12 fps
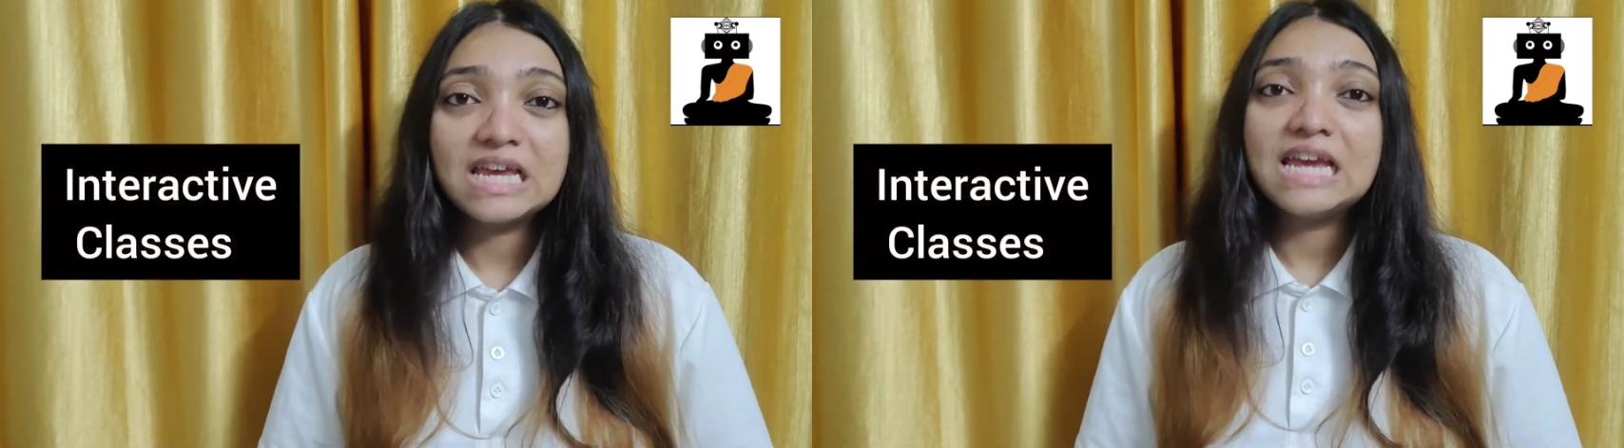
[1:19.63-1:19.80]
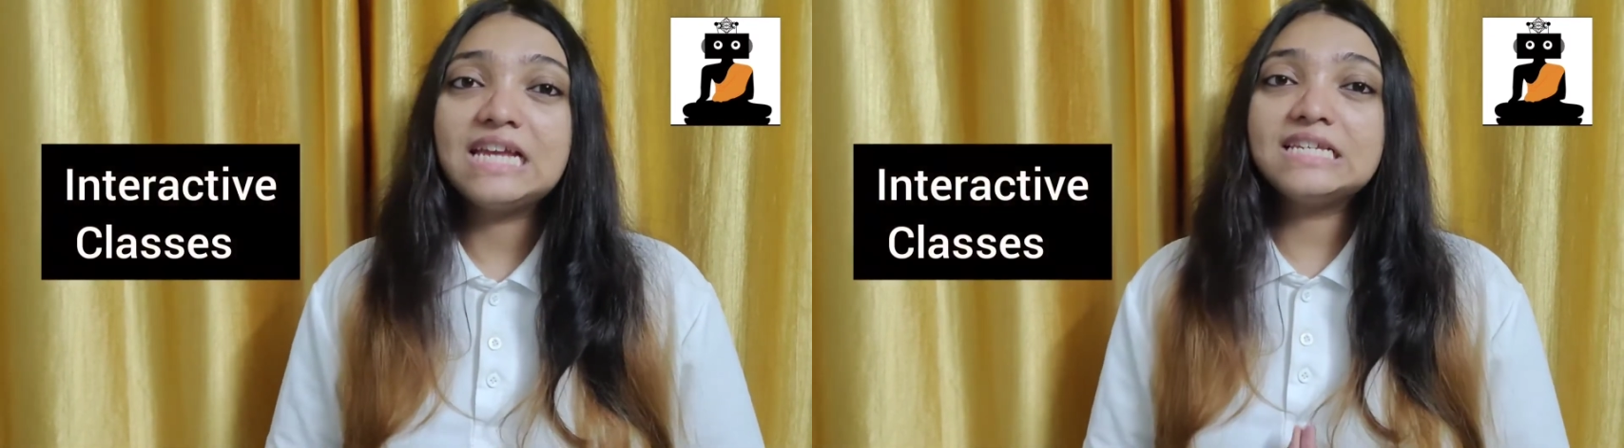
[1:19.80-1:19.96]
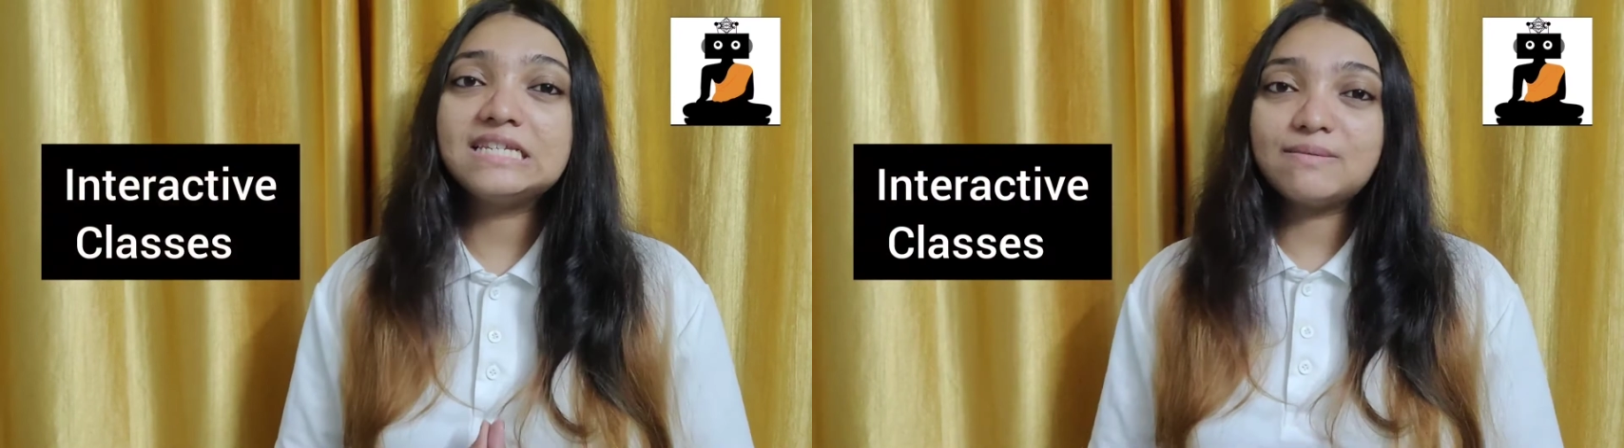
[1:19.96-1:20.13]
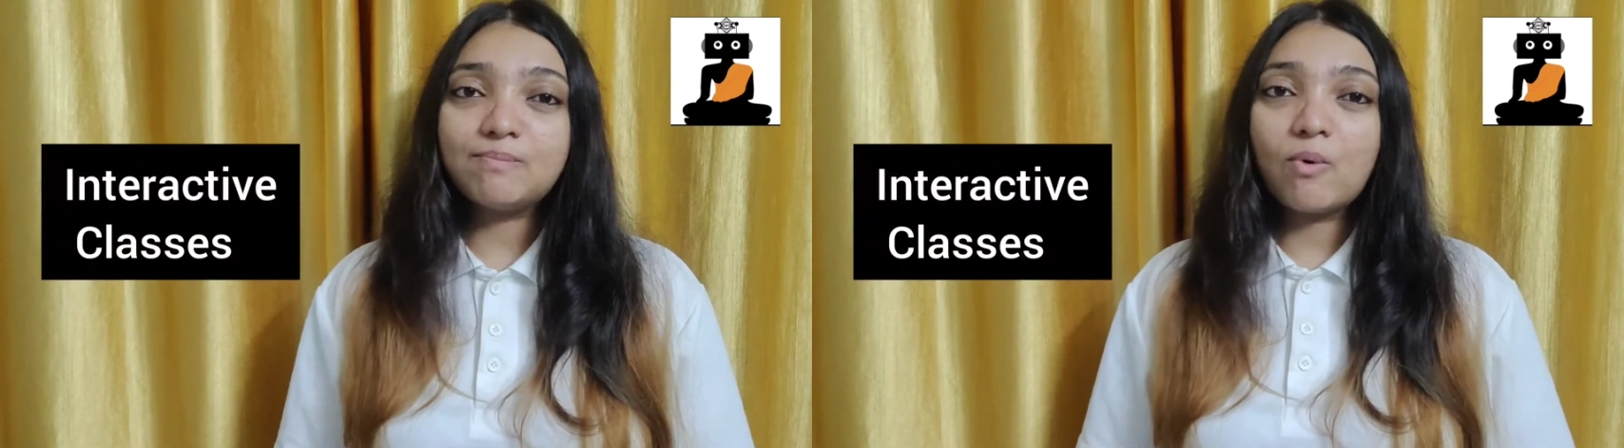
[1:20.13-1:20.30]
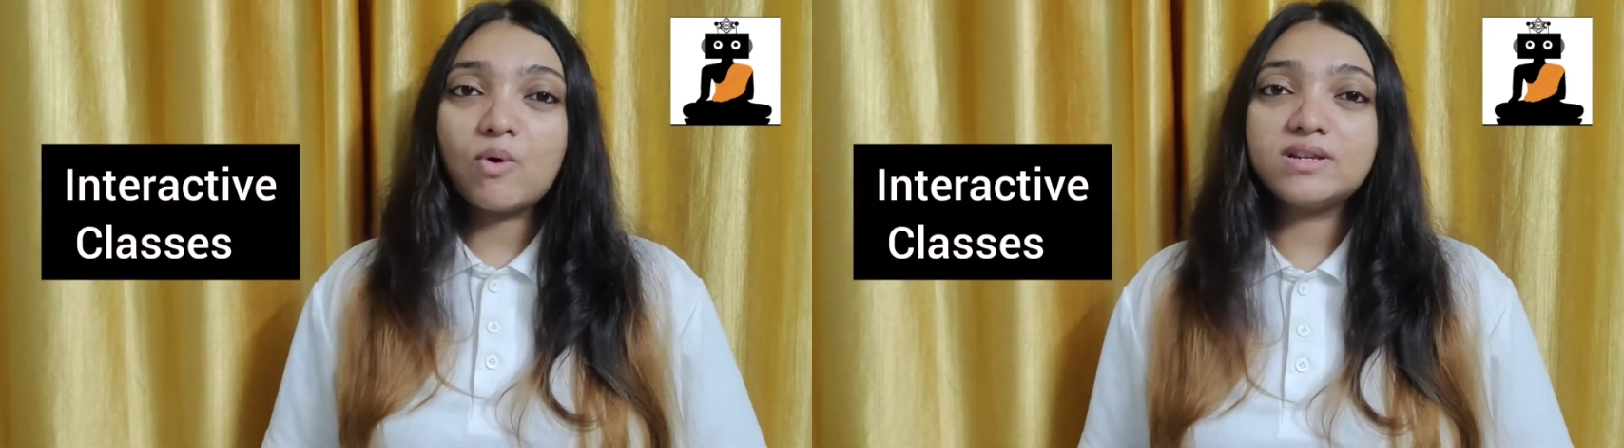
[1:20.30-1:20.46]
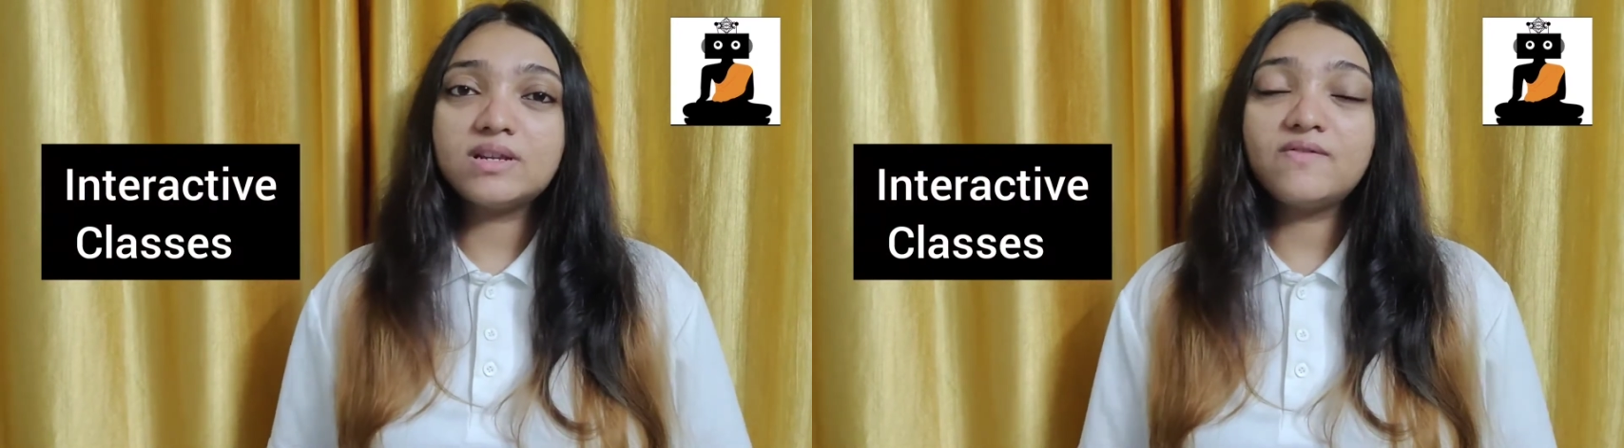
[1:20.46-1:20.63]
It is
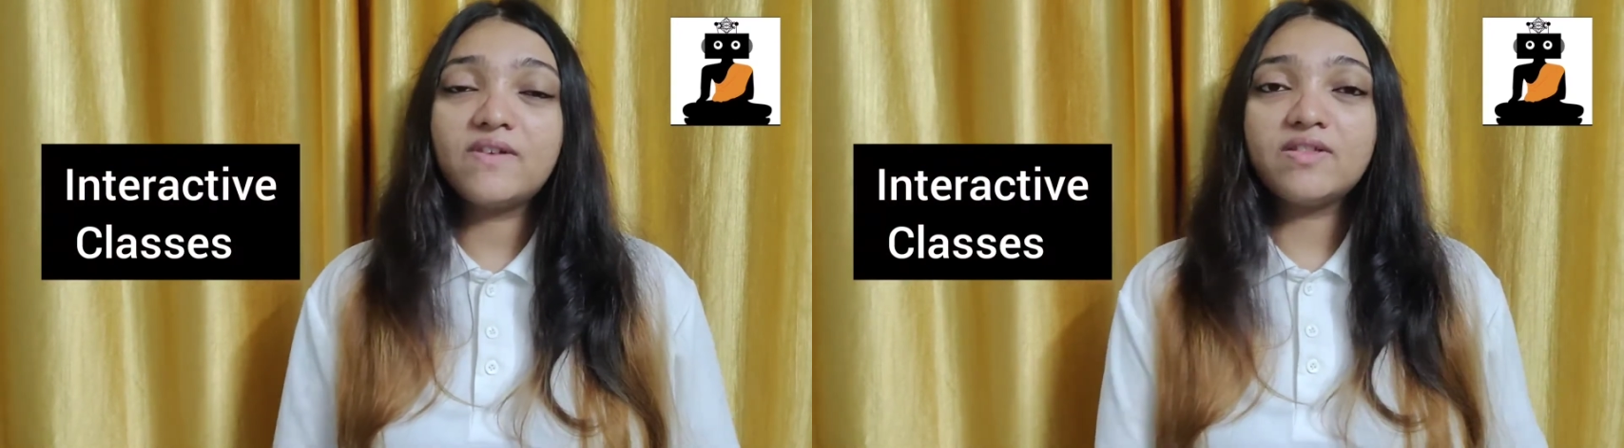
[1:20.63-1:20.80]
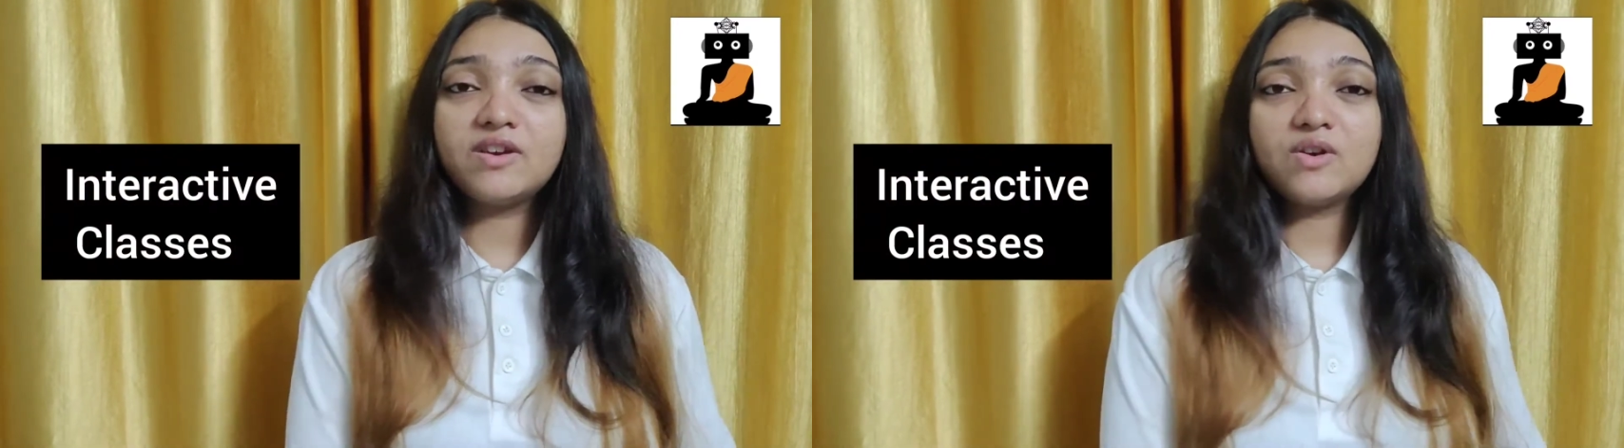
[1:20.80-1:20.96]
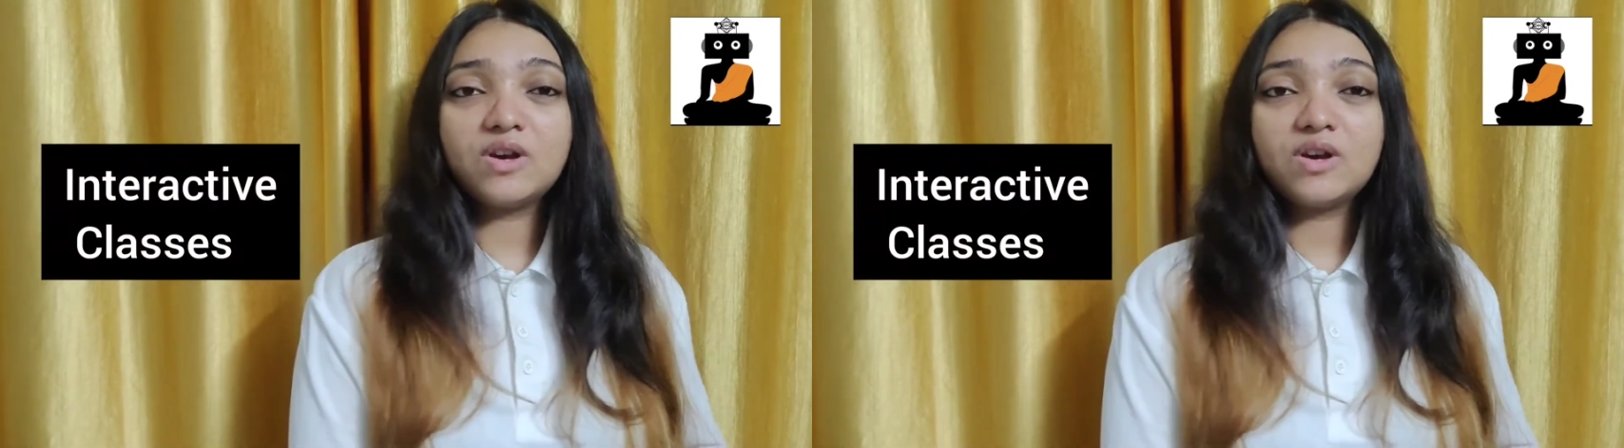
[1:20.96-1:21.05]
important whether your